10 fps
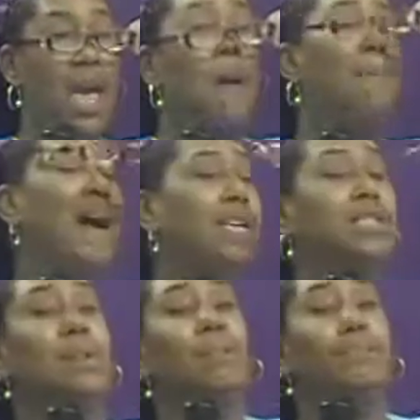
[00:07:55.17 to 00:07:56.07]

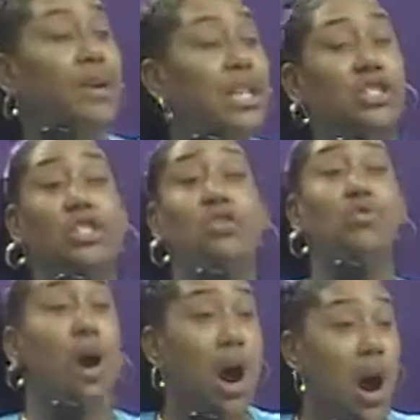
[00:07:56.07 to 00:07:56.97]
Pastor preach
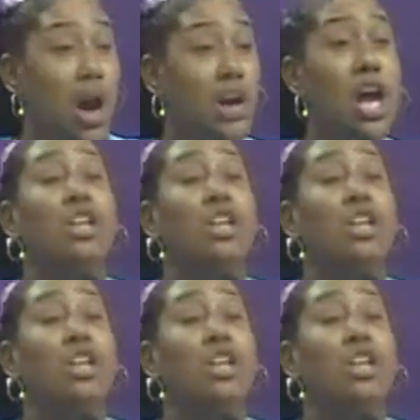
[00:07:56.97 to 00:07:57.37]
too hard.